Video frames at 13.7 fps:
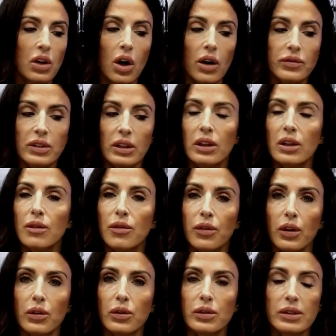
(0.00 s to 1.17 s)
often
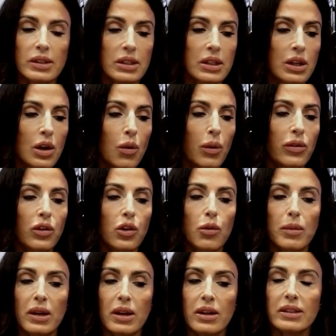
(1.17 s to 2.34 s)
confused with
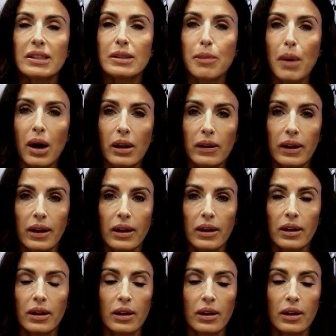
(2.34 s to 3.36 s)
human smuggling,